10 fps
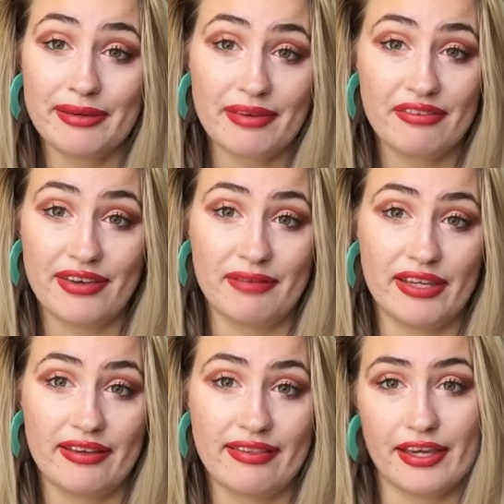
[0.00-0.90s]
My
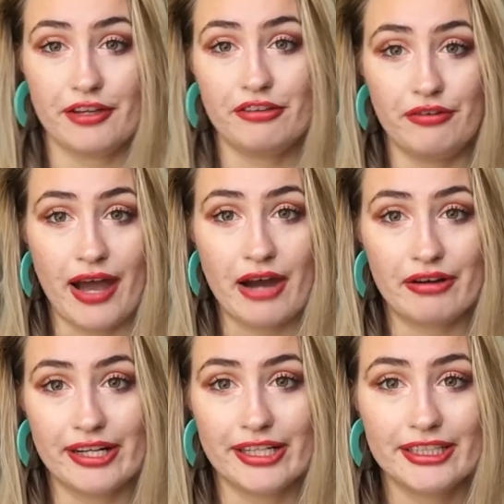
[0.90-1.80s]
family is like a
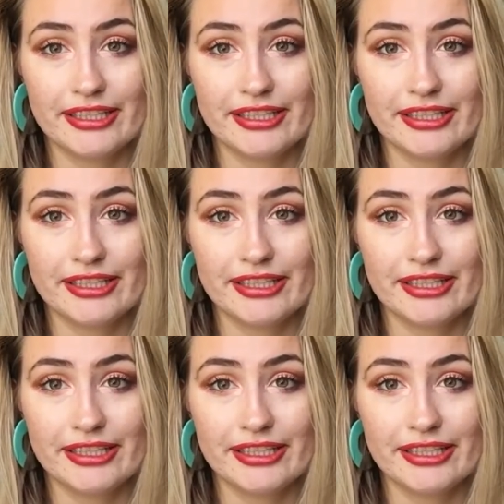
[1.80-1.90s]
2-hour